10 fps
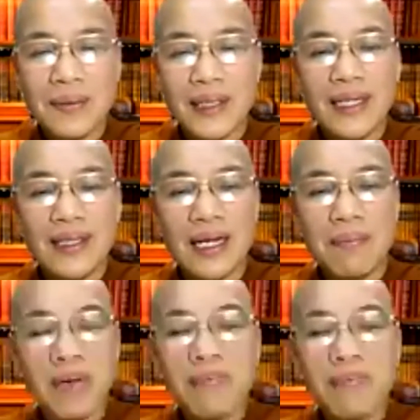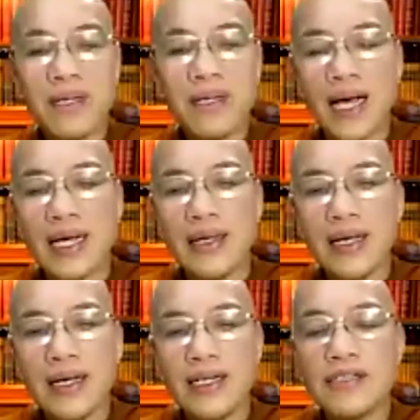So in that paper,
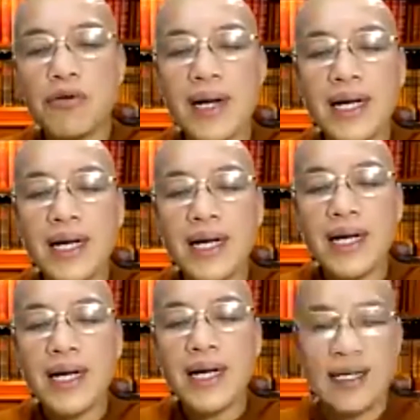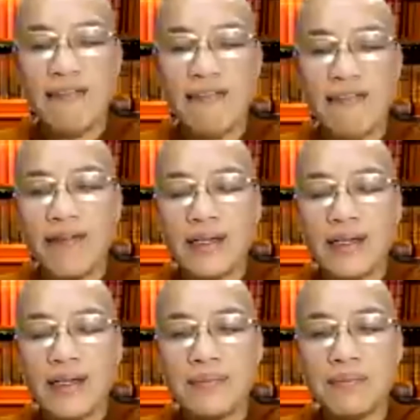I uh, describe two ways
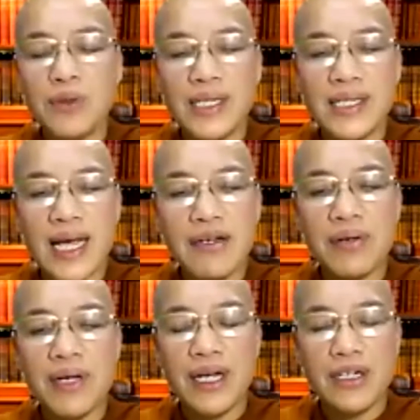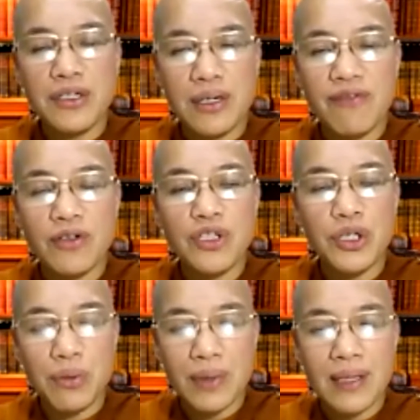of uh, Buddhist education
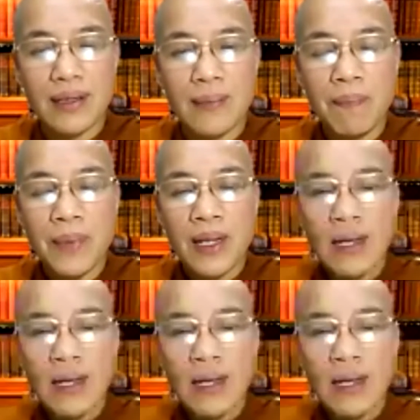for children.